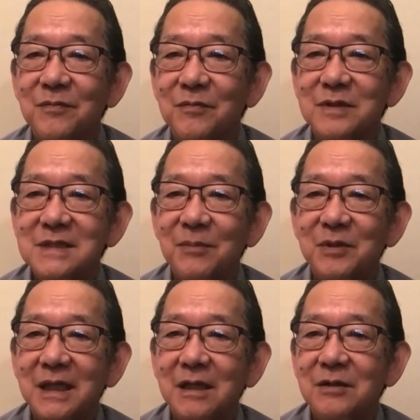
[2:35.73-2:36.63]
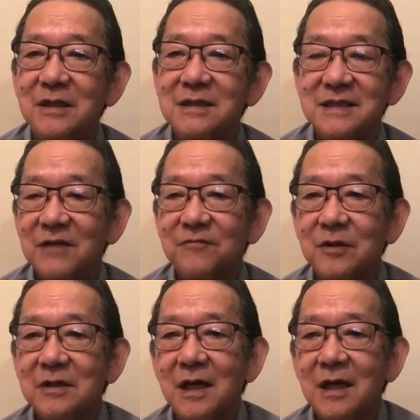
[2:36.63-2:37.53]
was able to go to
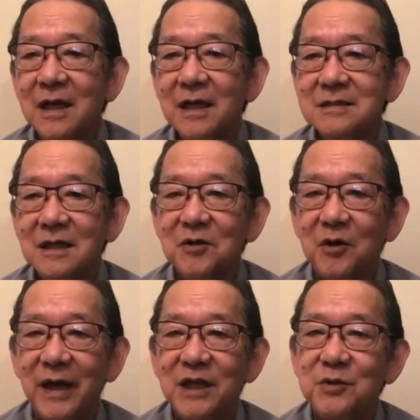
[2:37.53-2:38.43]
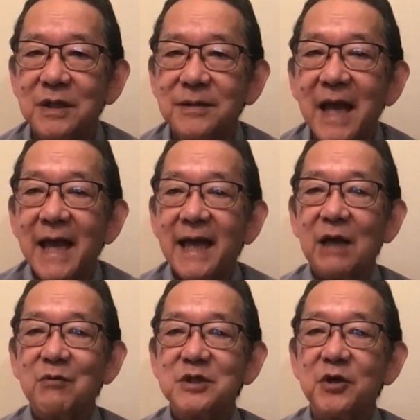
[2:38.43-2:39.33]
Stanford as an undergraduate, and
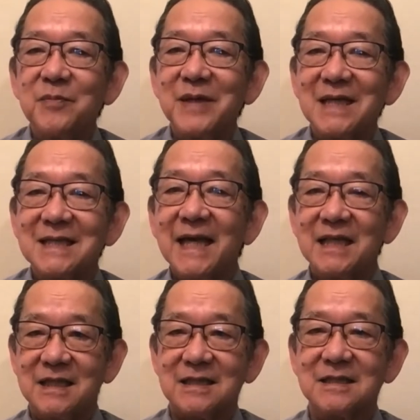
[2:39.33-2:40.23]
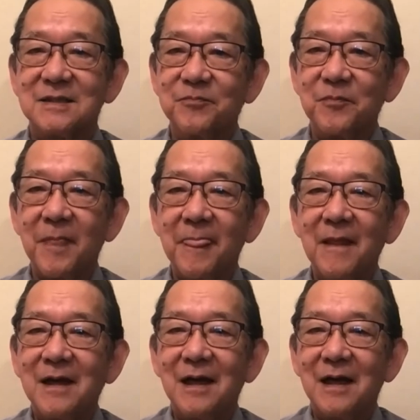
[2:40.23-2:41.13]
I was going to be a scientist.
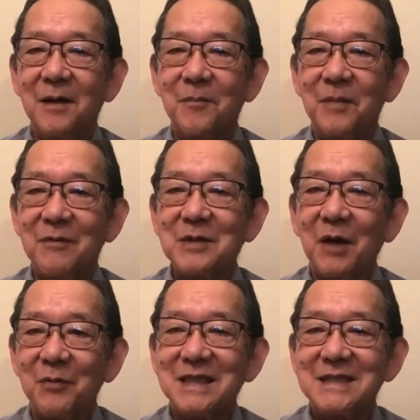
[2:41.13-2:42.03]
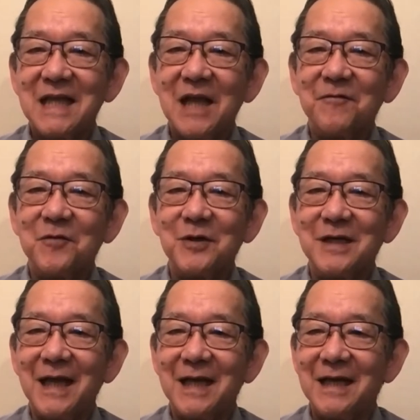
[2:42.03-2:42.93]
I went to
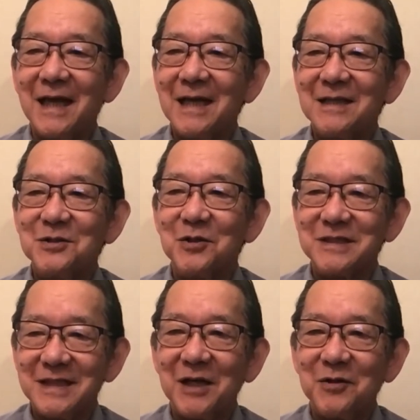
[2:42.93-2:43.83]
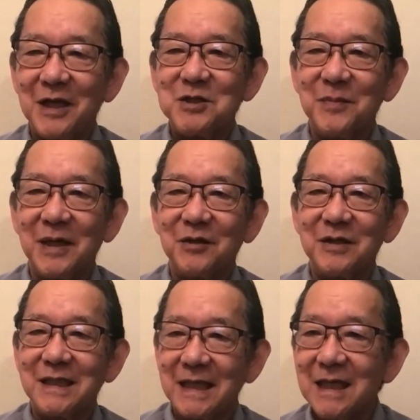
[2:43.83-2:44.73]
Stanford as your standard Asian
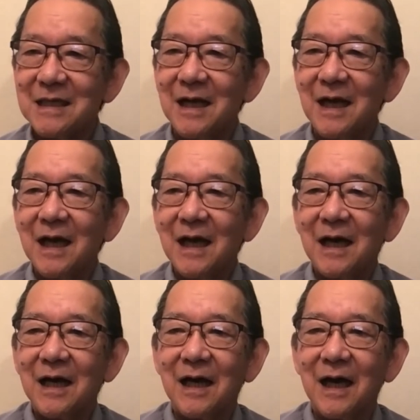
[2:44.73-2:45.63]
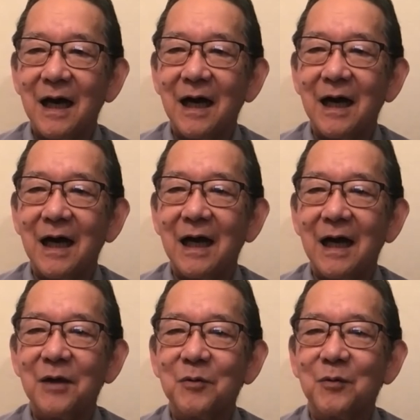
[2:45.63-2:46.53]
American geek.
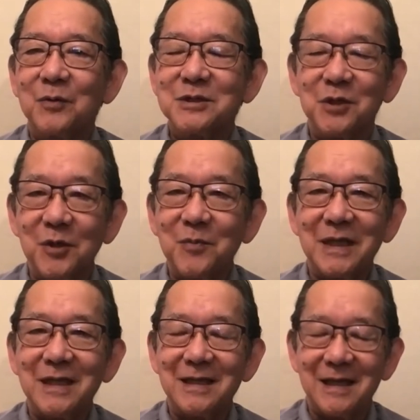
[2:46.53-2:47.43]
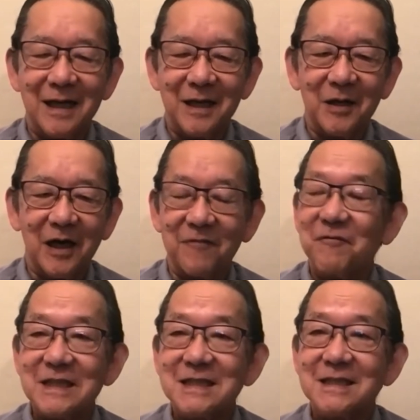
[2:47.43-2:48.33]
I was going to be a
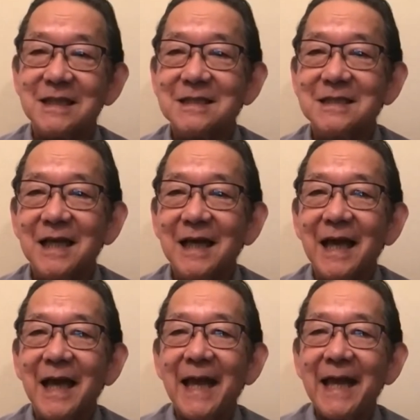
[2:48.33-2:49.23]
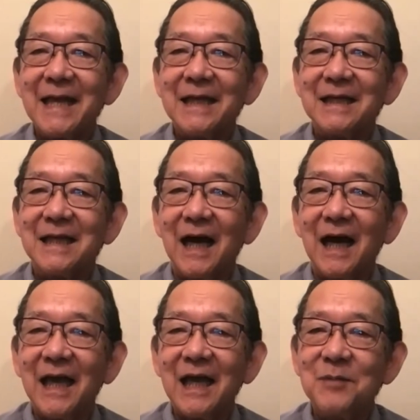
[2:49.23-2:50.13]
physicist. And
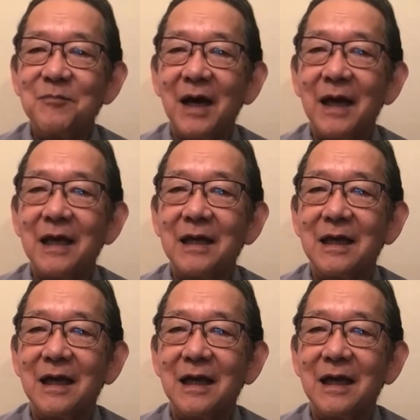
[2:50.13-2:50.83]
I had my